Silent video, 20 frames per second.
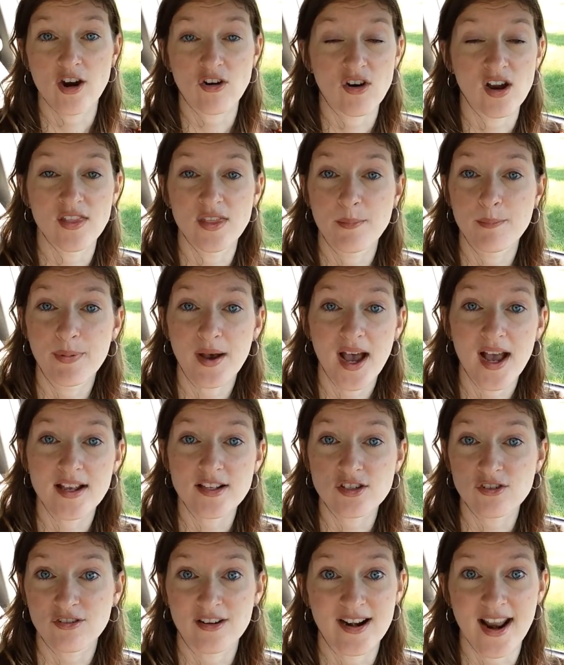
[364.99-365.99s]
or on the
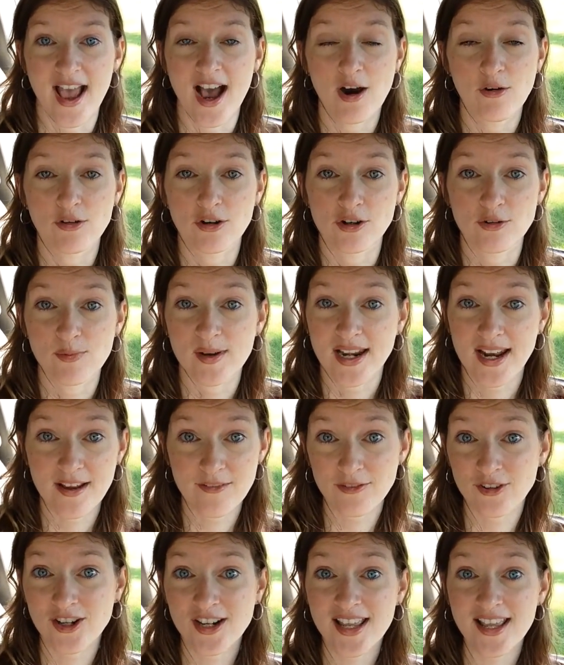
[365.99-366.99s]
bus or an hour or
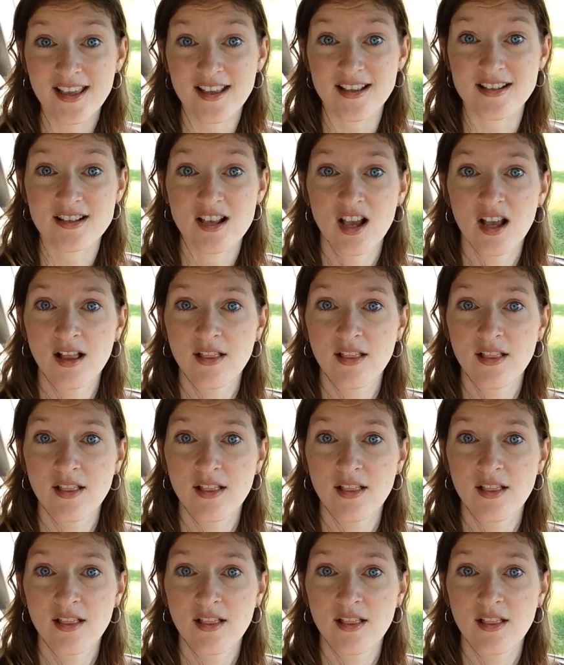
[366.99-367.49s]
whatever it is,